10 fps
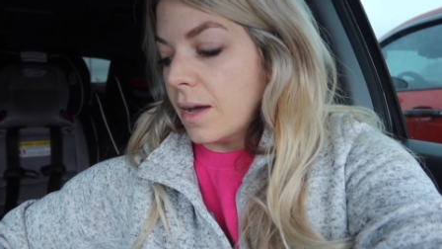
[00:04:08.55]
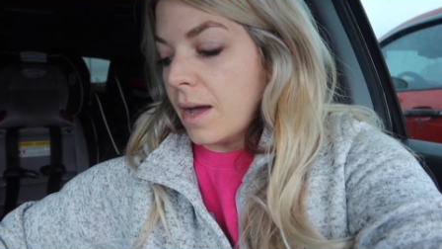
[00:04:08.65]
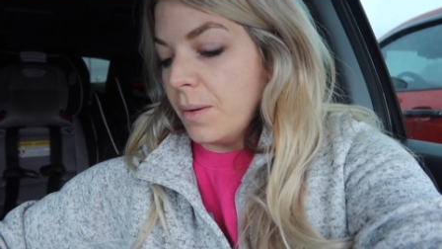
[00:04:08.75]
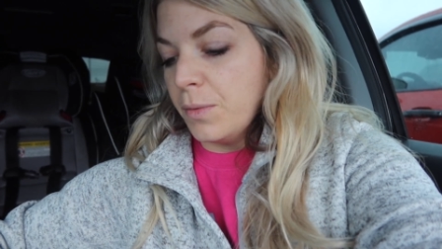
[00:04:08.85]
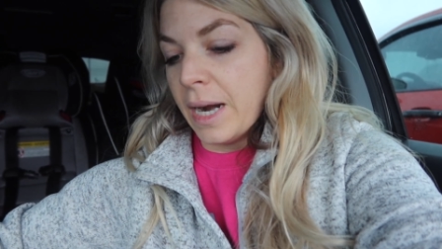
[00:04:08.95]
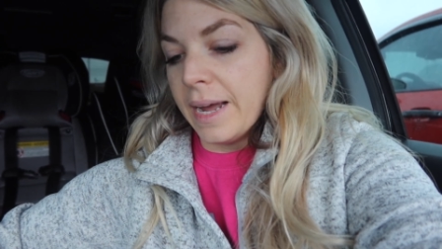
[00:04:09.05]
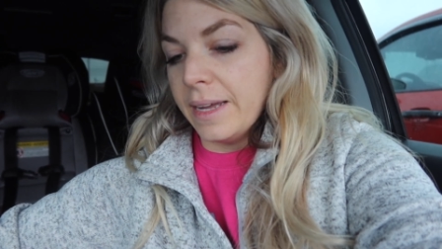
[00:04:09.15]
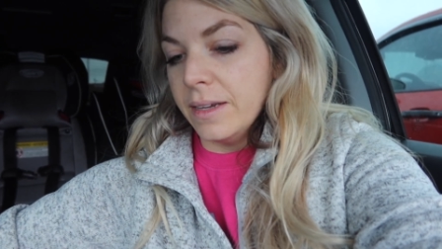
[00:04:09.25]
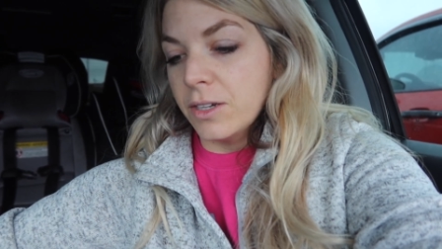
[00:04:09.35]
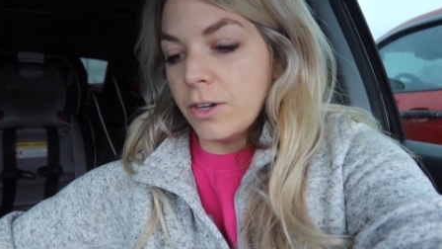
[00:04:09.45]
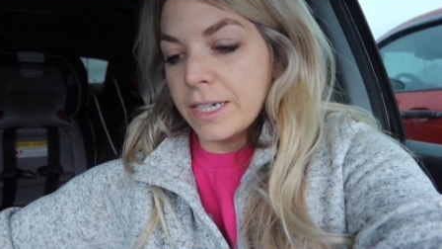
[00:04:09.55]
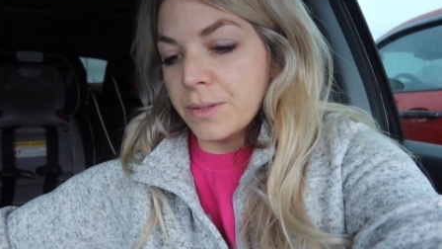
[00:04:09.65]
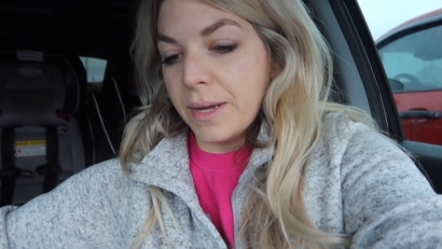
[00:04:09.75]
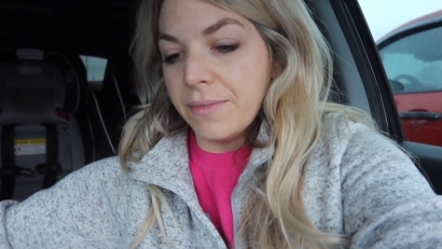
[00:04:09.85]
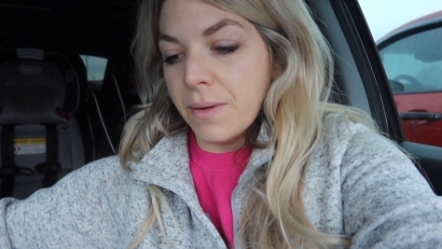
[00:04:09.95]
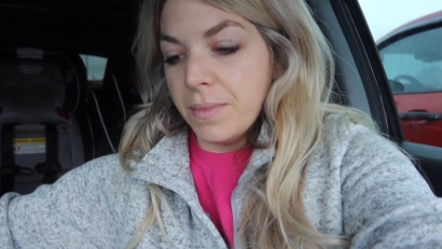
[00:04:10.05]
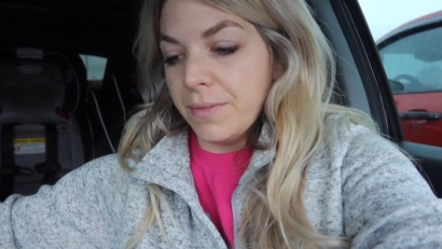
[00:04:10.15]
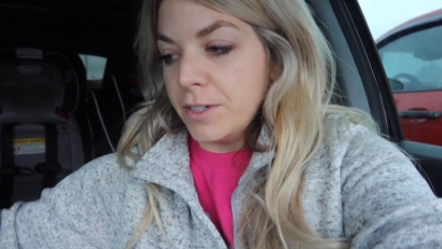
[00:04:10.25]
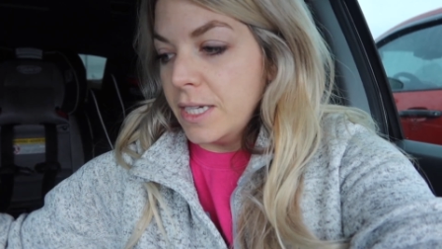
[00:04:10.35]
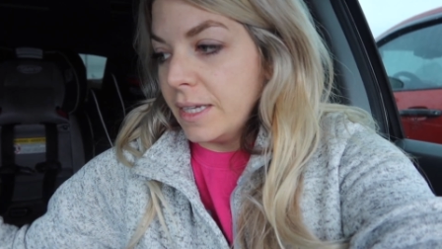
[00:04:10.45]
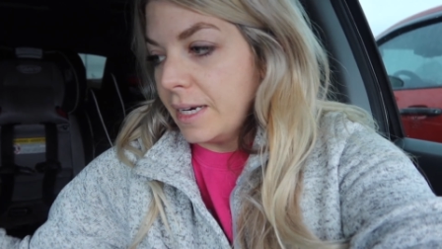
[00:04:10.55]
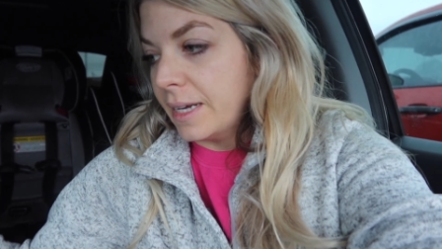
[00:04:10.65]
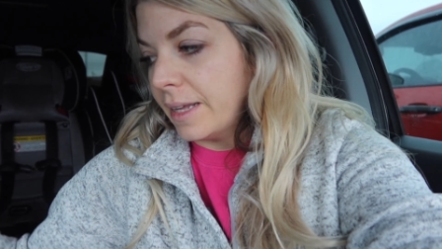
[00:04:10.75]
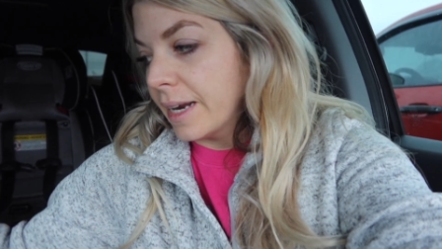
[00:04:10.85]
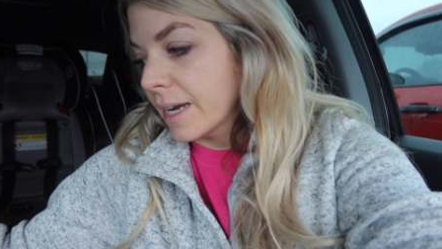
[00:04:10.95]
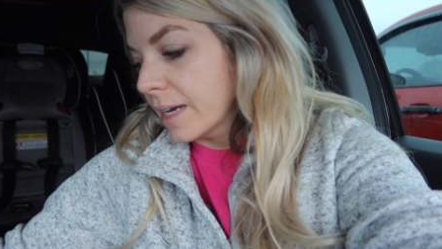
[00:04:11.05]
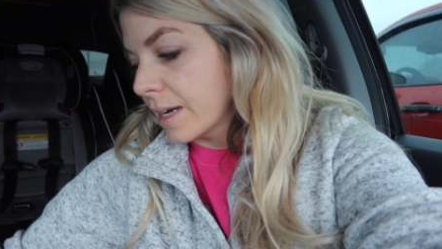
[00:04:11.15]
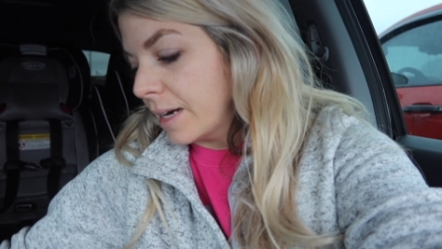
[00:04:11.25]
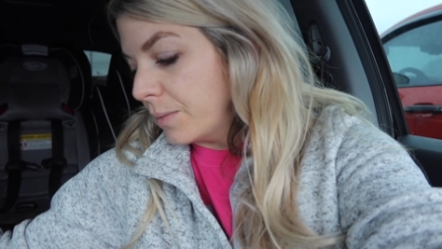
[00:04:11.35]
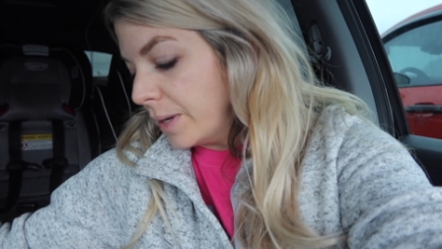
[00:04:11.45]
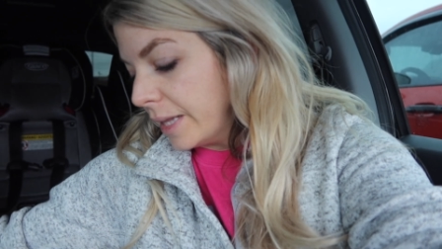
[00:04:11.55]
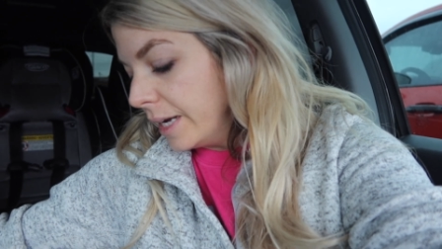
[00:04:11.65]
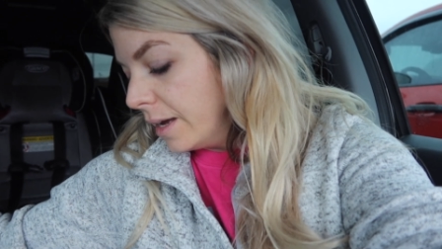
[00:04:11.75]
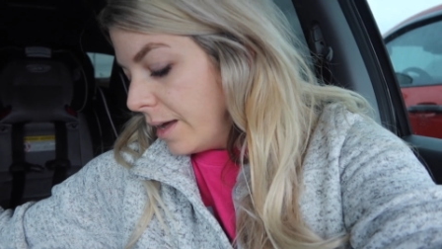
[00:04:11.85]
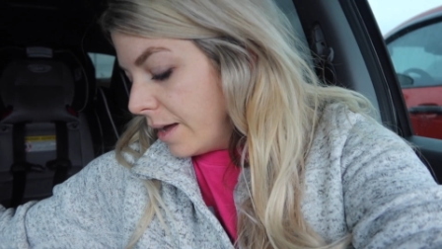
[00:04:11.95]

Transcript: when I graduate from the fertility clinic, God willing.